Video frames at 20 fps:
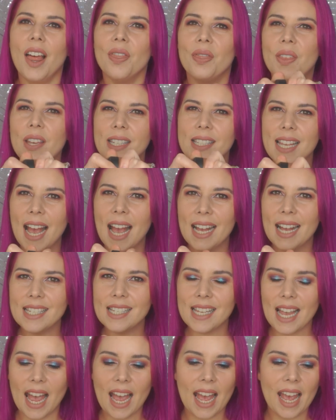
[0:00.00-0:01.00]
This has
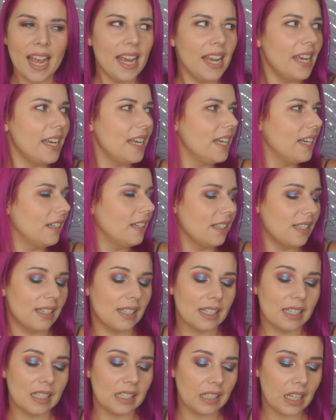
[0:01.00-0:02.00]
a
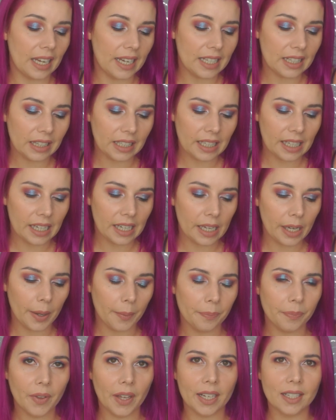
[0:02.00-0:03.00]
slightly,
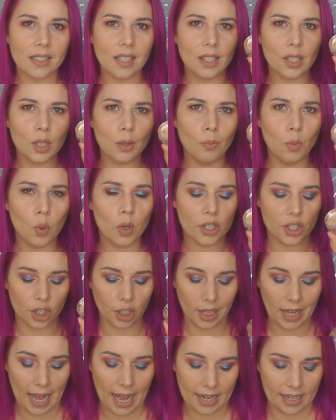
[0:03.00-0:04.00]
like it's a little more
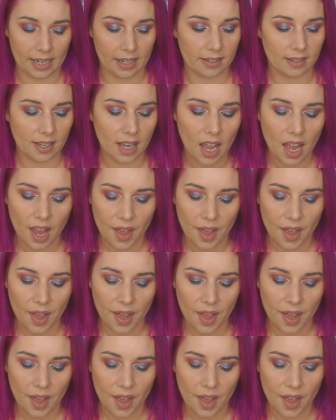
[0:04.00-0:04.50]
gelatinous.